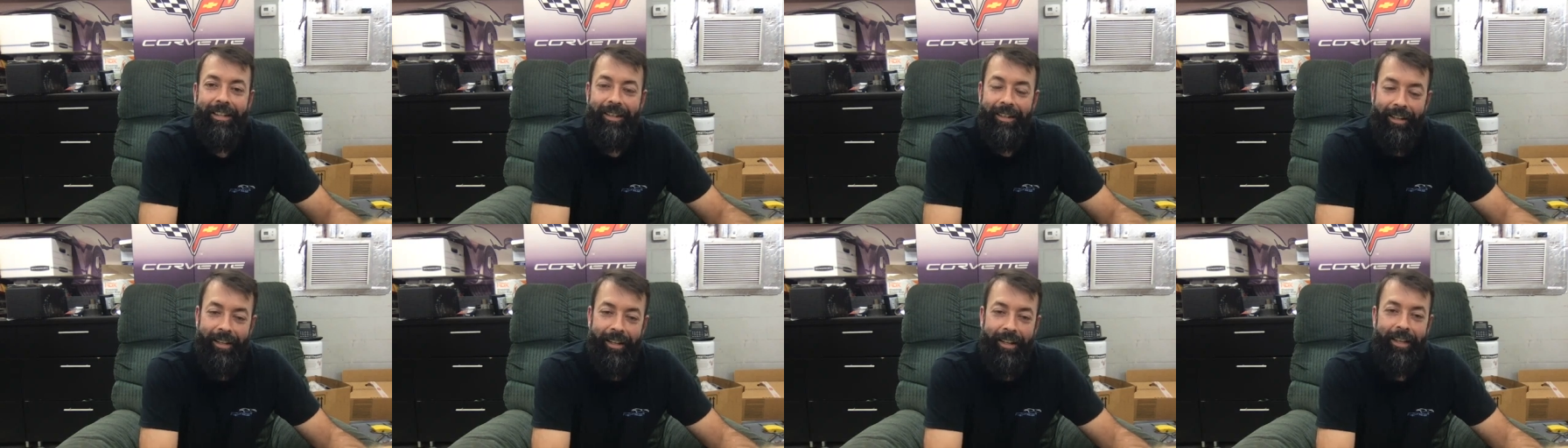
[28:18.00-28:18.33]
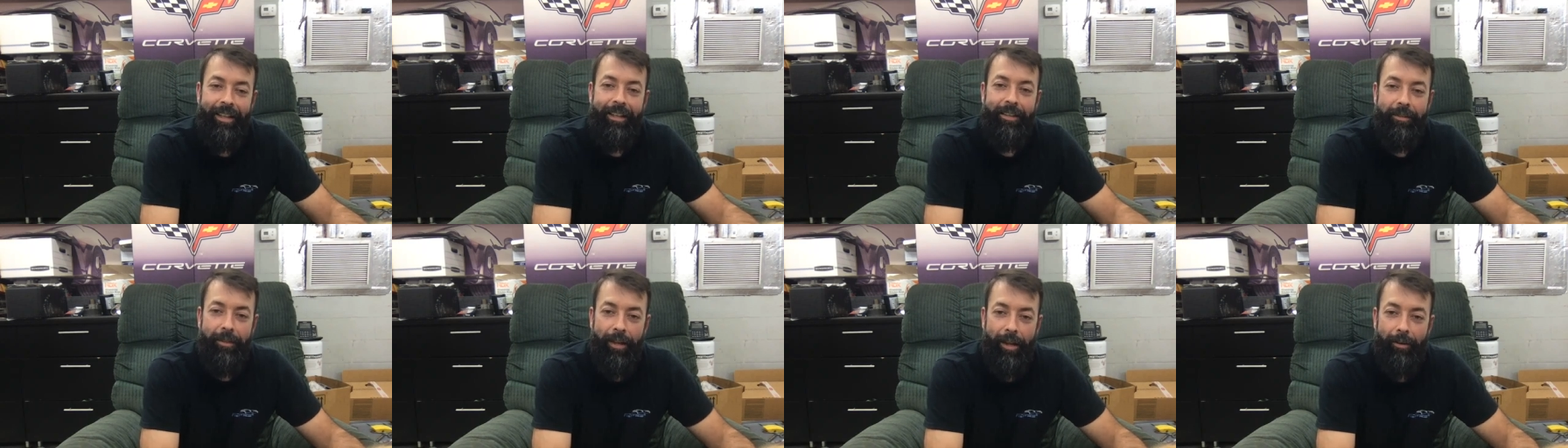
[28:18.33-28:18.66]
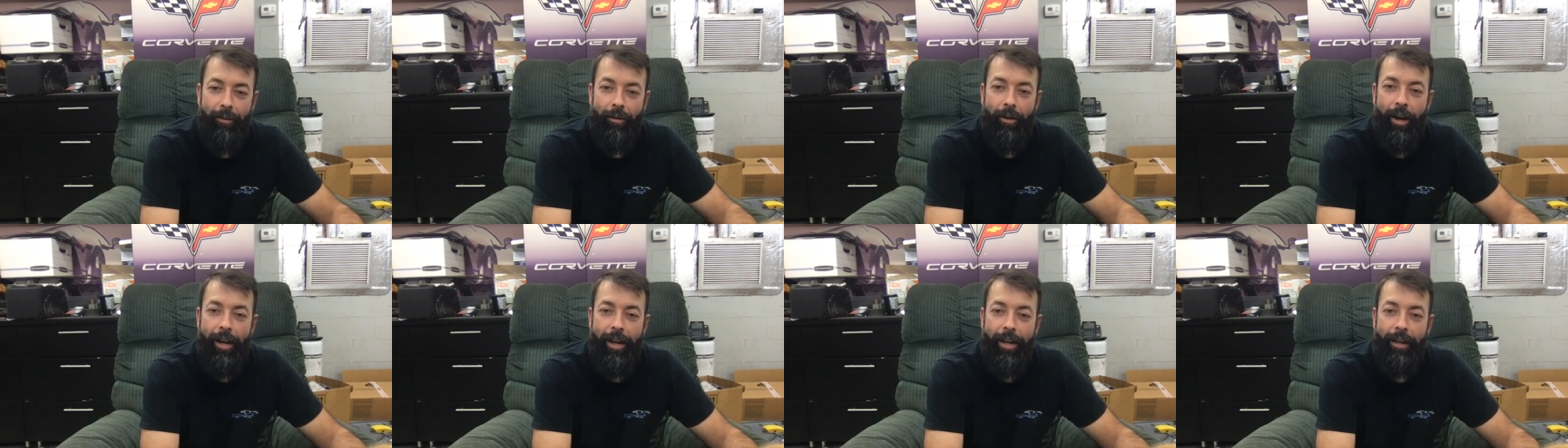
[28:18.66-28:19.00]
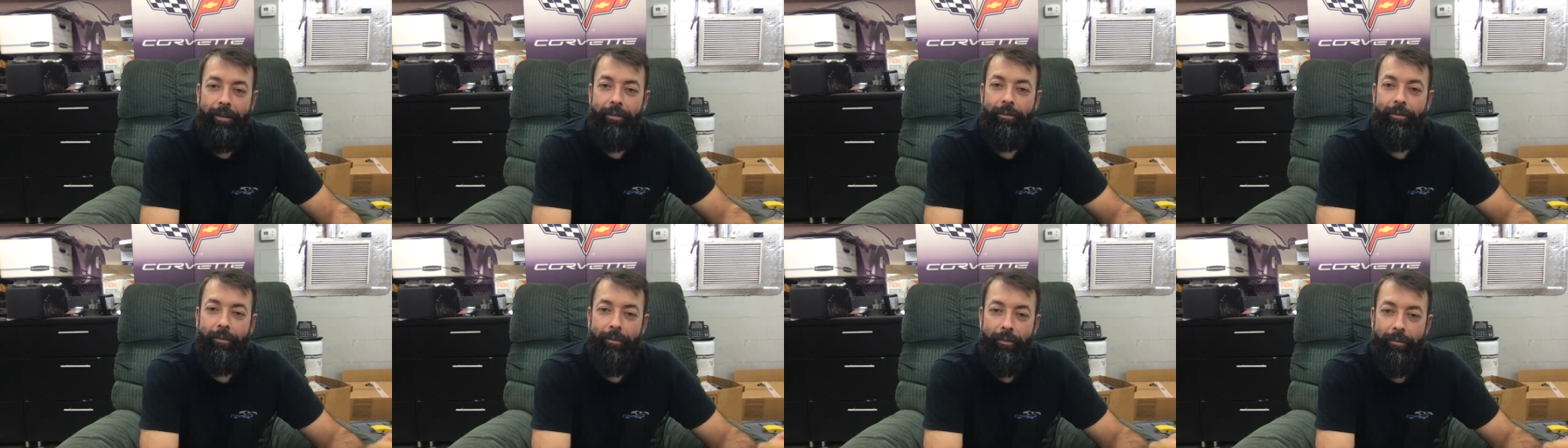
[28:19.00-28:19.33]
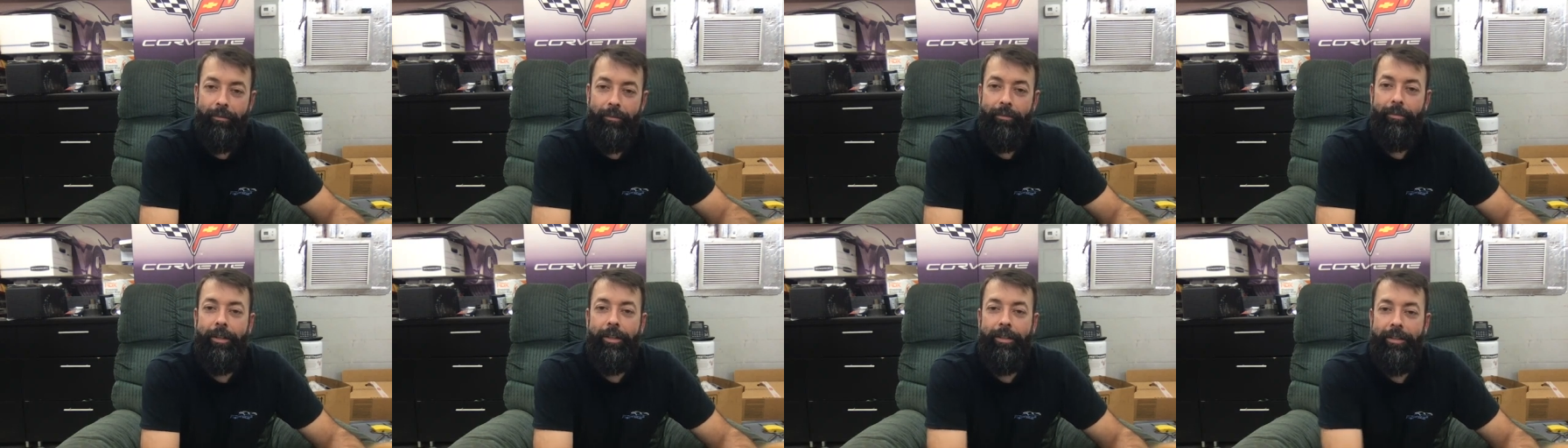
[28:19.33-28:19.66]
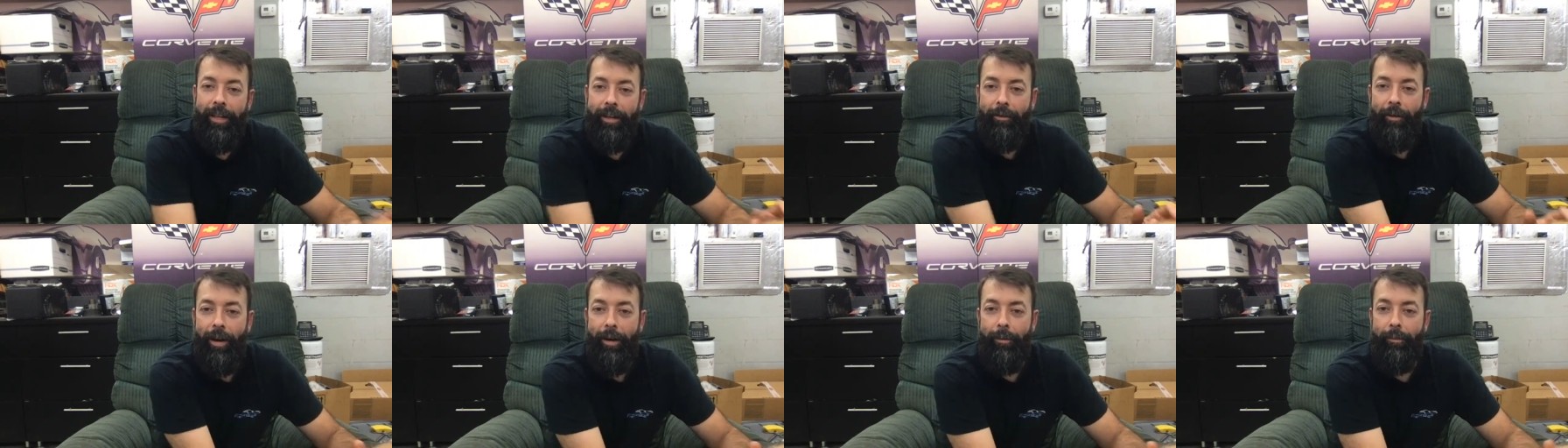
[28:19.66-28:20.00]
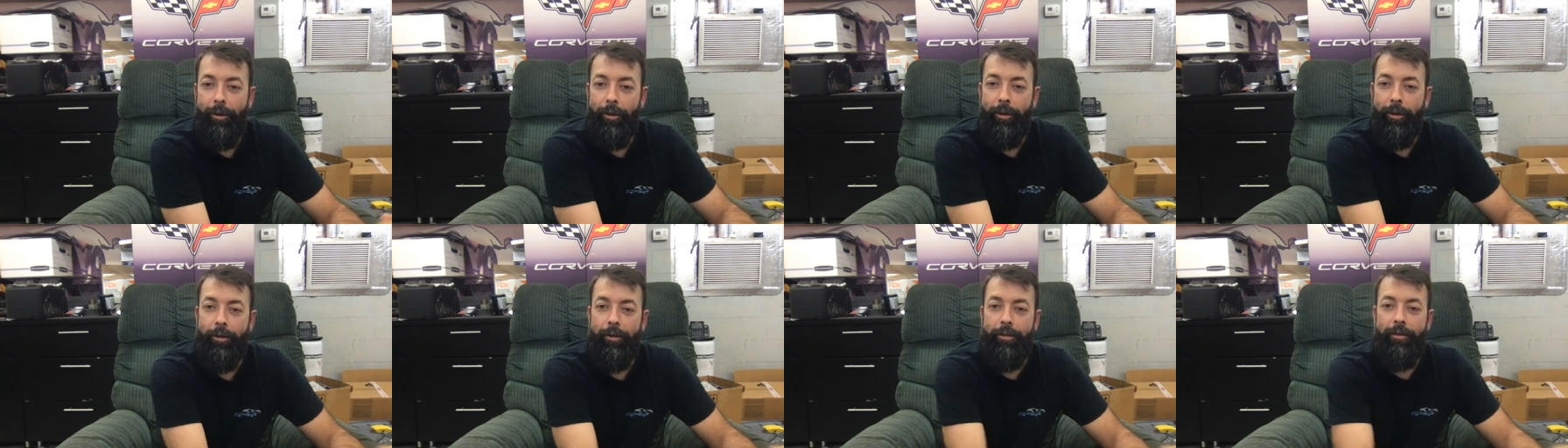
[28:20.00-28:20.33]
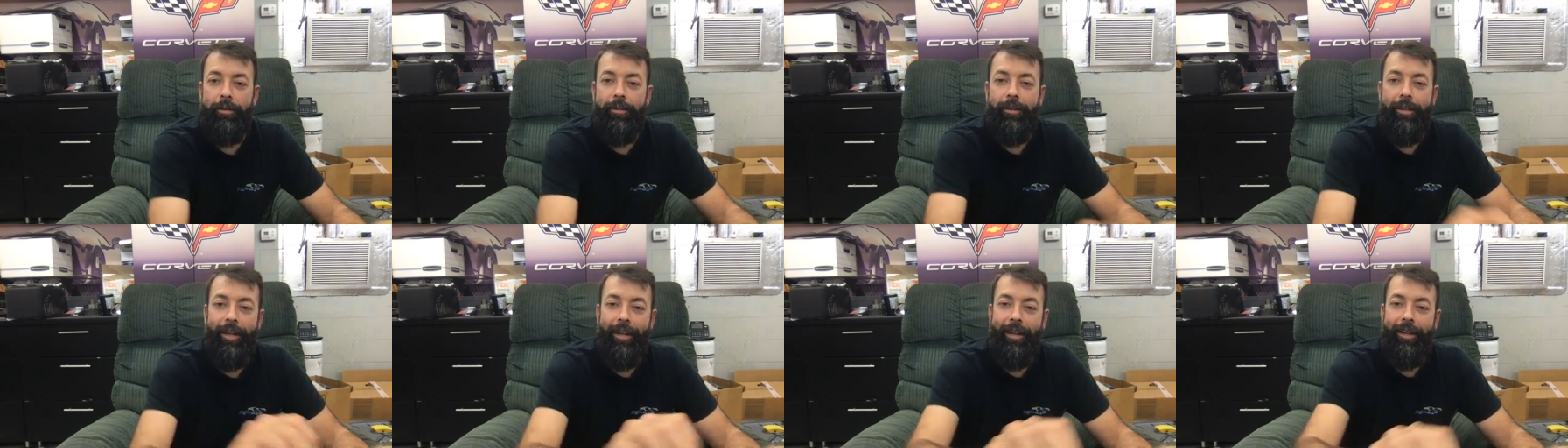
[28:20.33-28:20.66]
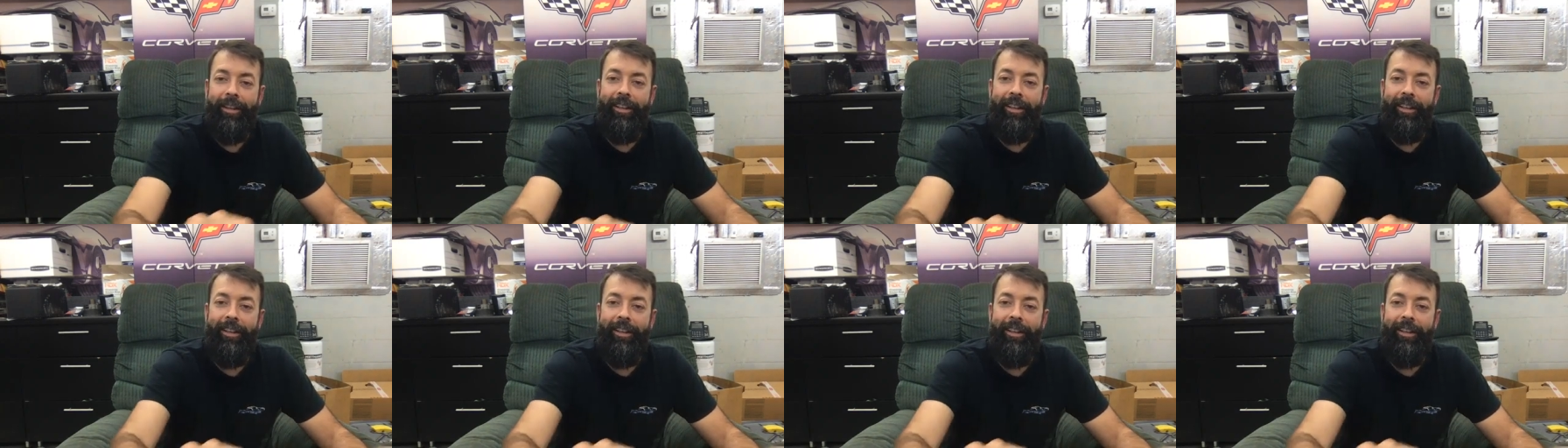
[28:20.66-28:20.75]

Is that right? Is that right, Bruce? Yeah.